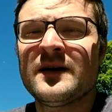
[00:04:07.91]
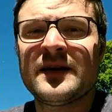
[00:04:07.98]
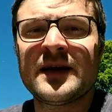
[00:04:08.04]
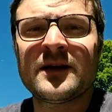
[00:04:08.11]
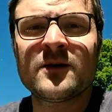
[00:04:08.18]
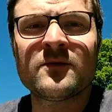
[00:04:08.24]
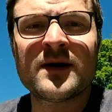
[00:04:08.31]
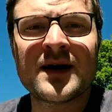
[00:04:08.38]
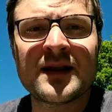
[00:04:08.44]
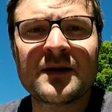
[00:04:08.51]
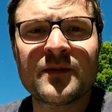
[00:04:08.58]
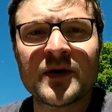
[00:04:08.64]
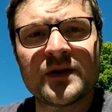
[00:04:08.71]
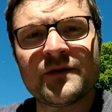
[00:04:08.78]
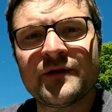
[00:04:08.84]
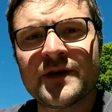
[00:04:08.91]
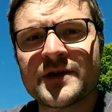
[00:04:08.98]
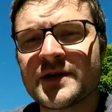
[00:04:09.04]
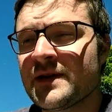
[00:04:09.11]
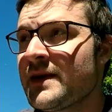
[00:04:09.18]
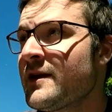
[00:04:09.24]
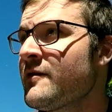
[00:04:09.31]
They know where they put the
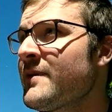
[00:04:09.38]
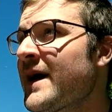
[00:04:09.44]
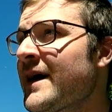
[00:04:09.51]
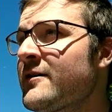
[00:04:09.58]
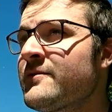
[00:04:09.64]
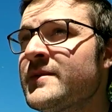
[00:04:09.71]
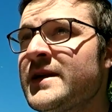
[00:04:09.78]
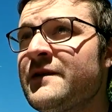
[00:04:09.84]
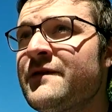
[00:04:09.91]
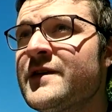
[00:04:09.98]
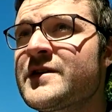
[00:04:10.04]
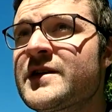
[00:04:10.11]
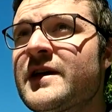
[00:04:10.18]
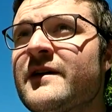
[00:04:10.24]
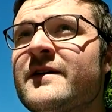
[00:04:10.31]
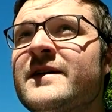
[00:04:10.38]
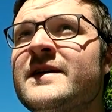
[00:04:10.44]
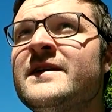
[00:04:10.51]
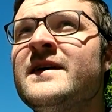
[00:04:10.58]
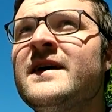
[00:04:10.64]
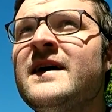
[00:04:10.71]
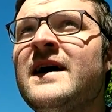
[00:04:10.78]
fish in, they know how many fish are going
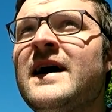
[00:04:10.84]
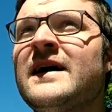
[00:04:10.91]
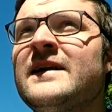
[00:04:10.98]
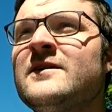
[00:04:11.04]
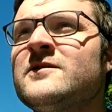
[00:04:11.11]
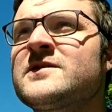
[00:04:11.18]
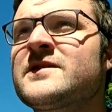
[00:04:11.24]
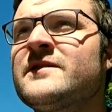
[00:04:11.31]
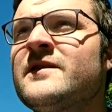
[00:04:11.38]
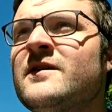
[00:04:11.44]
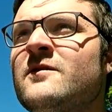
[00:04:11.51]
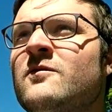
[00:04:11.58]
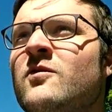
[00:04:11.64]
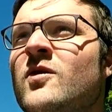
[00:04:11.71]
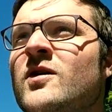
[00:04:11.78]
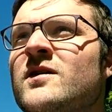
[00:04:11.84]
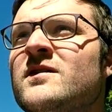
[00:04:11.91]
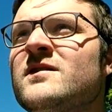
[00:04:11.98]
in, and they also know what